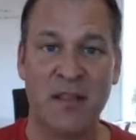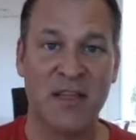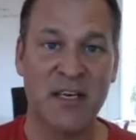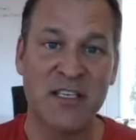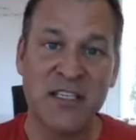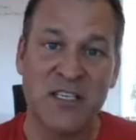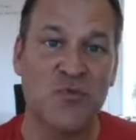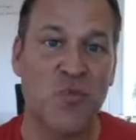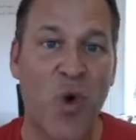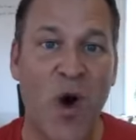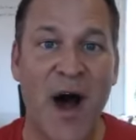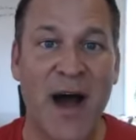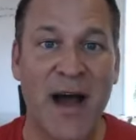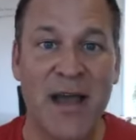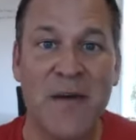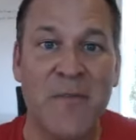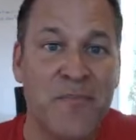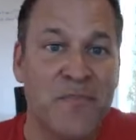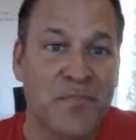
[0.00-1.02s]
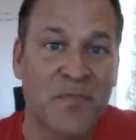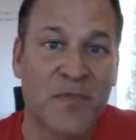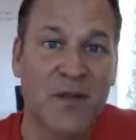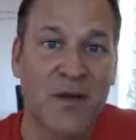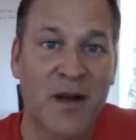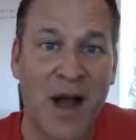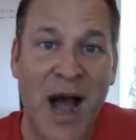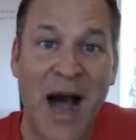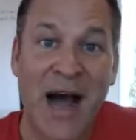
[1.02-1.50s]
This is why
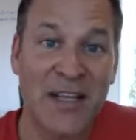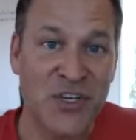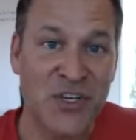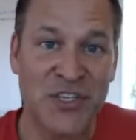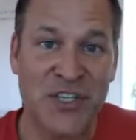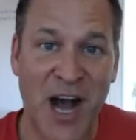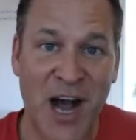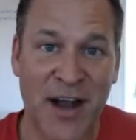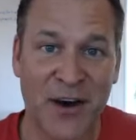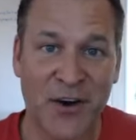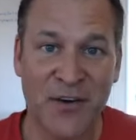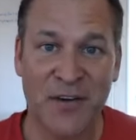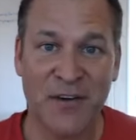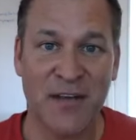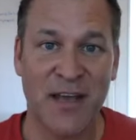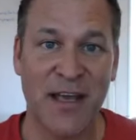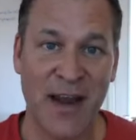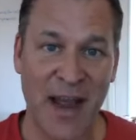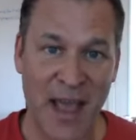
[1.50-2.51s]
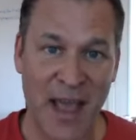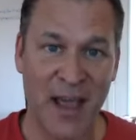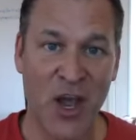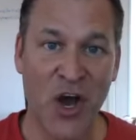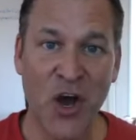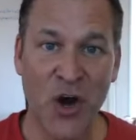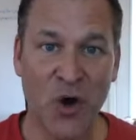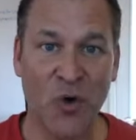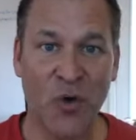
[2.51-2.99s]
I just hired an
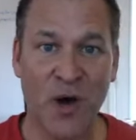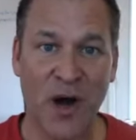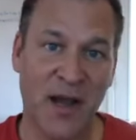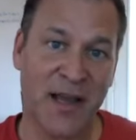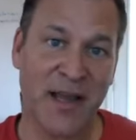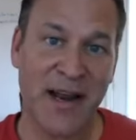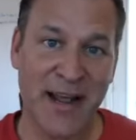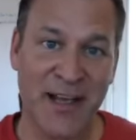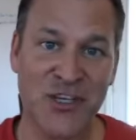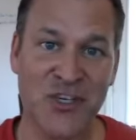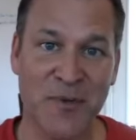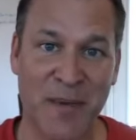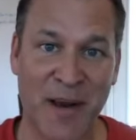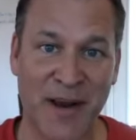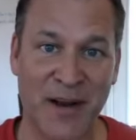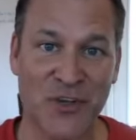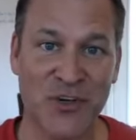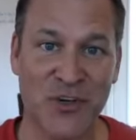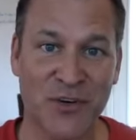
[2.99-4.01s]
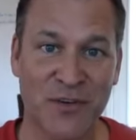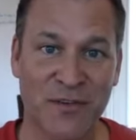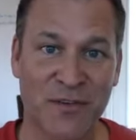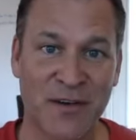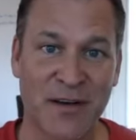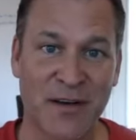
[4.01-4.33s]
AO, a connection manager,